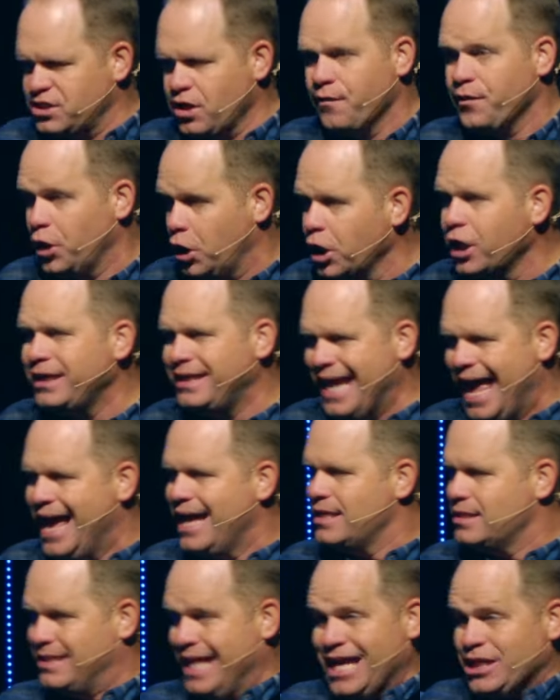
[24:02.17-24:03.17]
us on the good
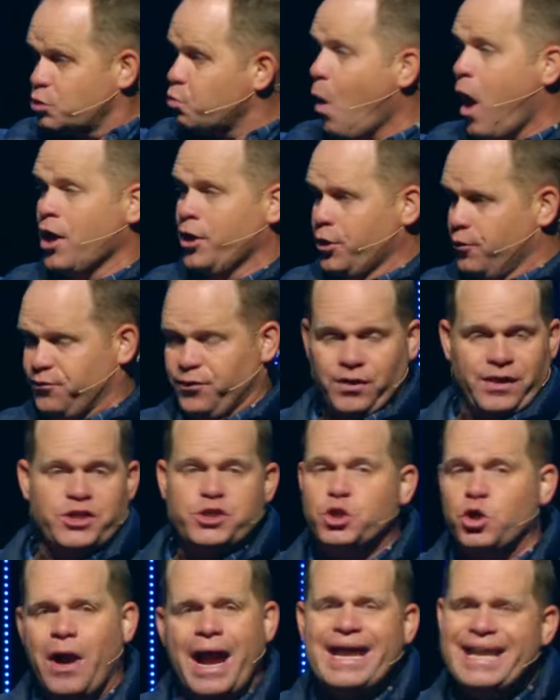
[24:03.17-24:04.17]
days. That's wonderful.
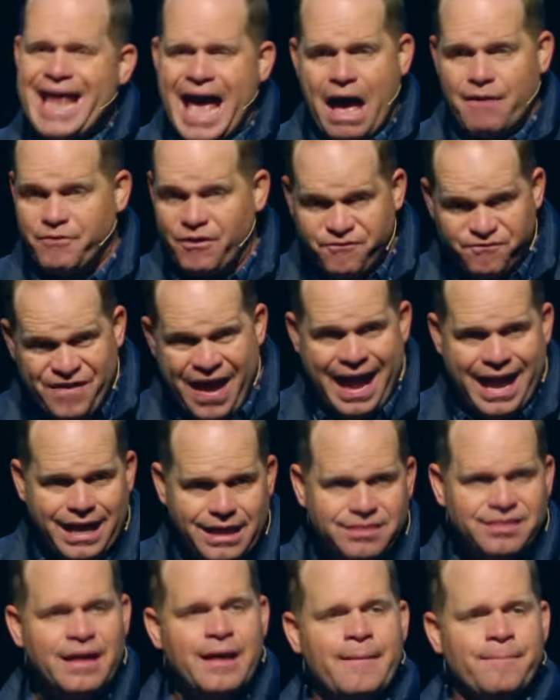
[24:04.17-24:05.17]
It's great to have a
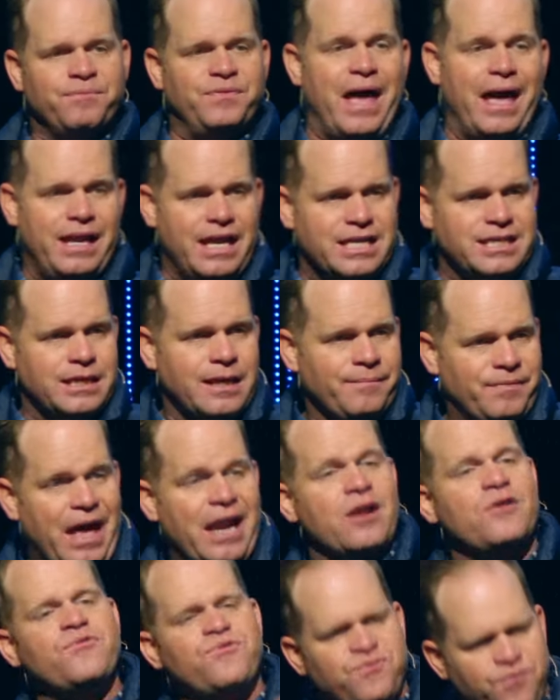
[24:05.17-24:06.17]
faith that, is,
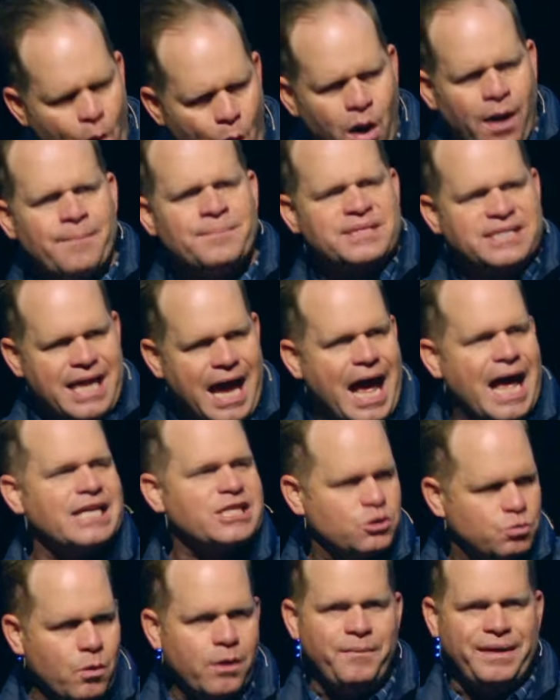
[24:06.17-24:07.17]
that informs
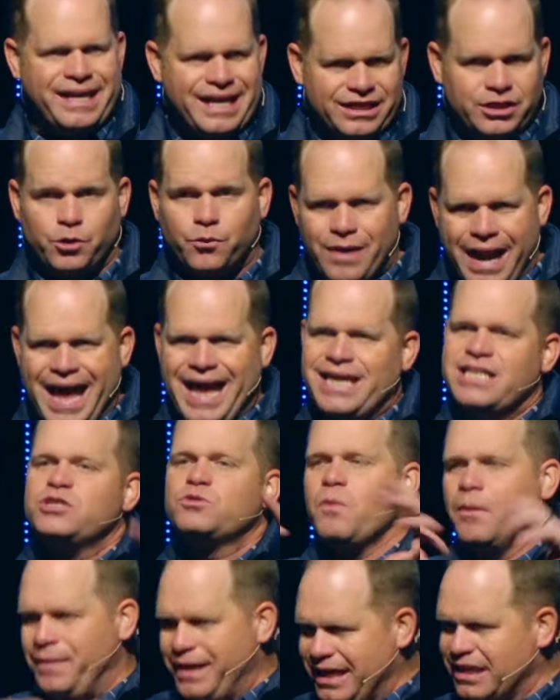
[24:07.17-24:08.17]
us when we get the
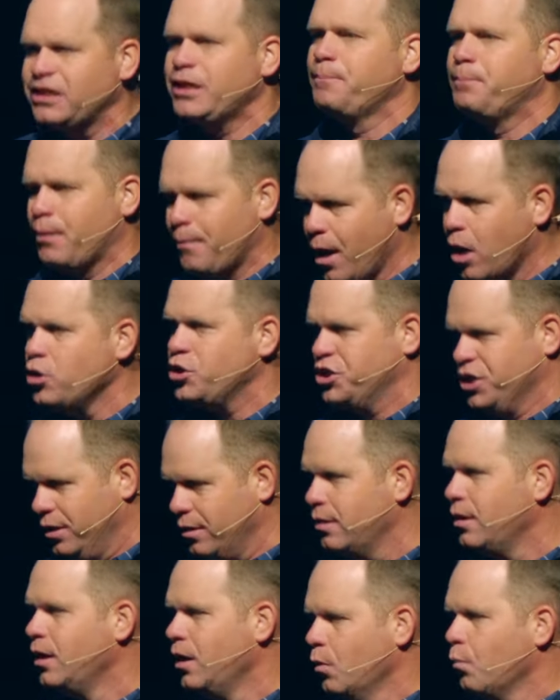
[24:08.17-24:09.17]
raise, when we get the
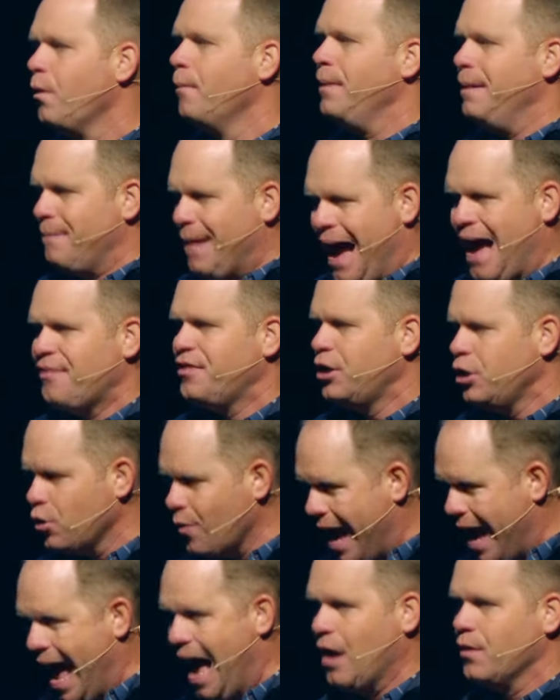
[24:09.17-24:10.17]
promotion, when we buy the
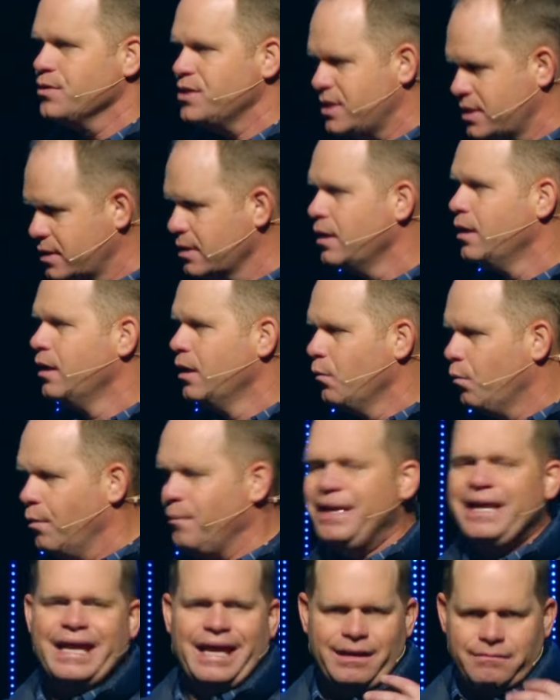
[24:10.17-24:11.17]
new house, when
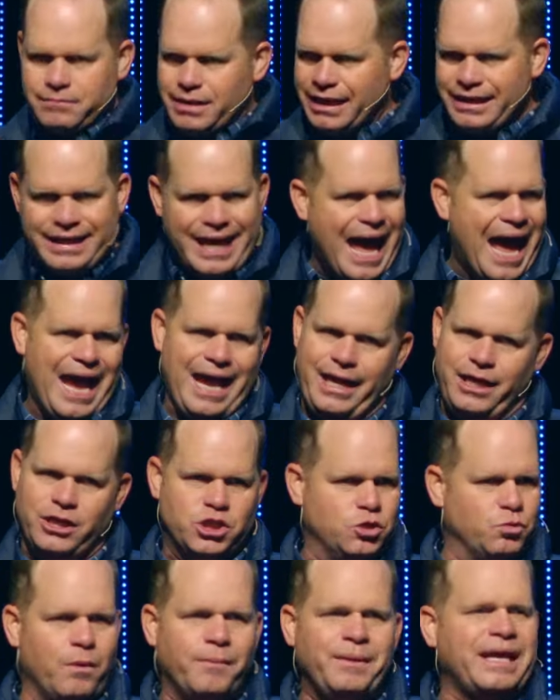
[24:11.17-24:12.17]
we get
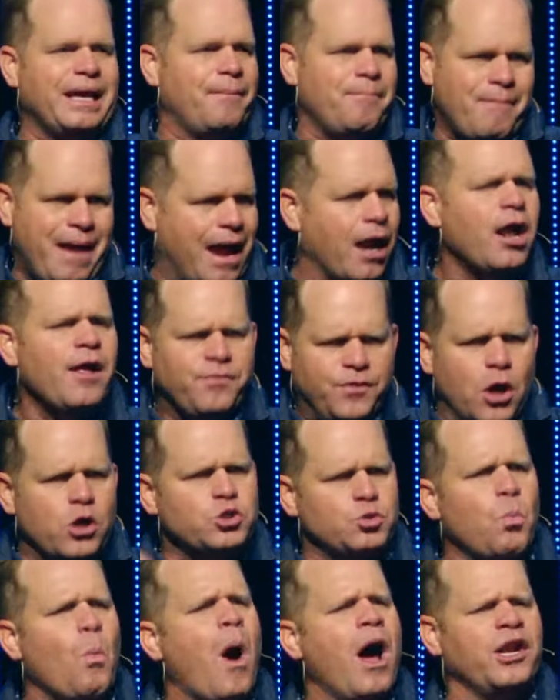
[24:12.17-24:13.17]
engaged, when we get married,
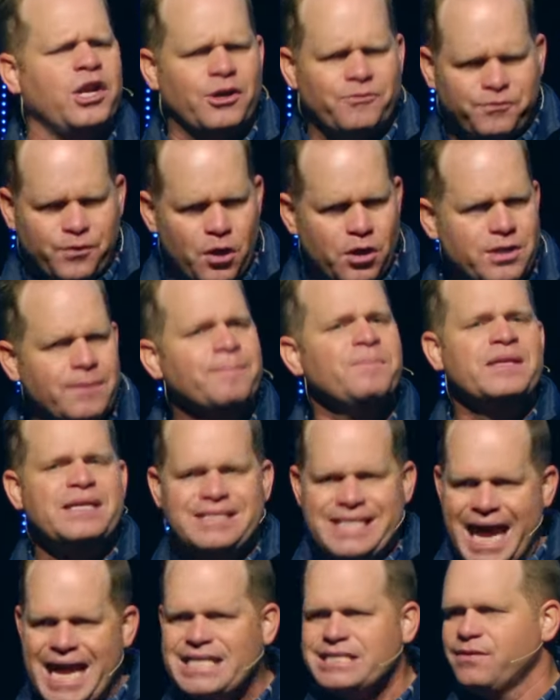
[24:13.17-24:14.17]
those wonderful
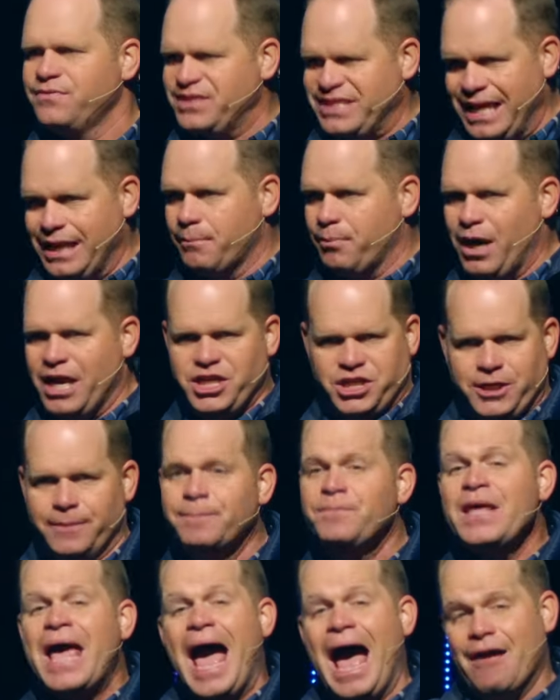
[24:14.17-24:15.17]
days of celebration.
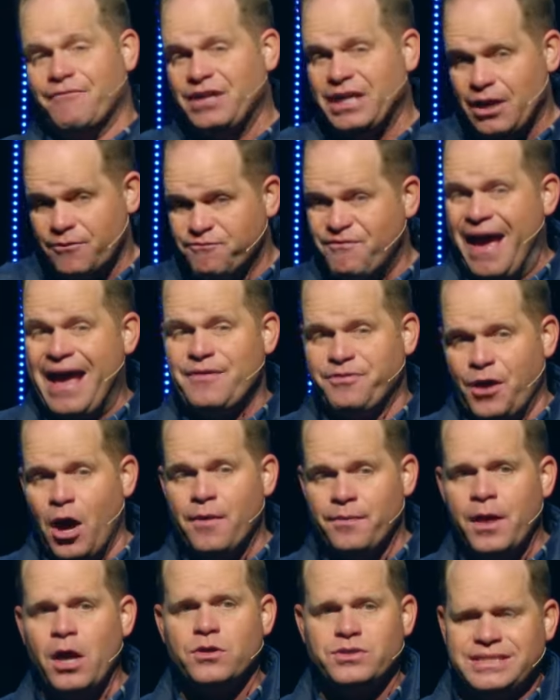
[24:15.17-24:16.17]
Having a faith
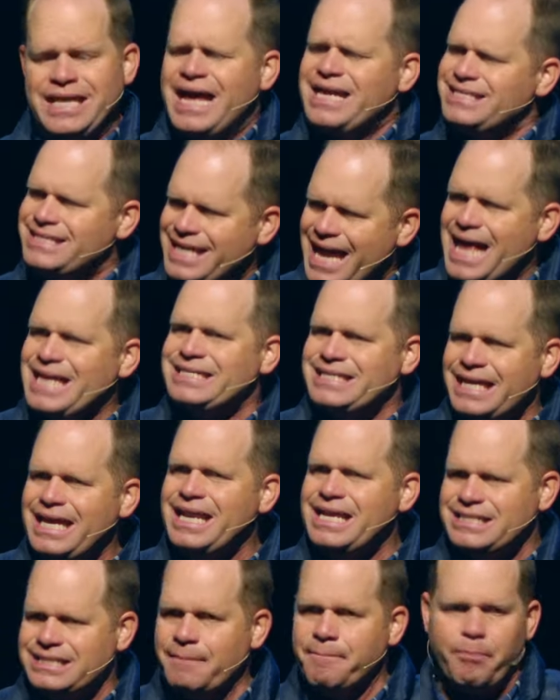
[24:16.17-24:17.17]
on those days, yes,
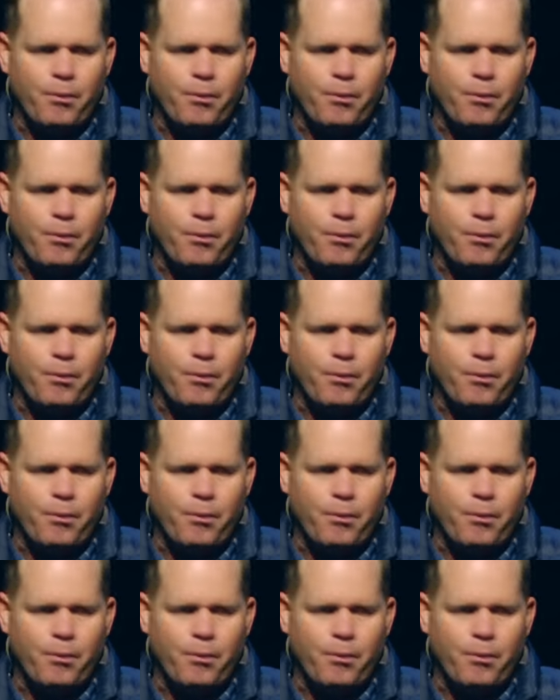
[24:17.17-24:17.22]
it is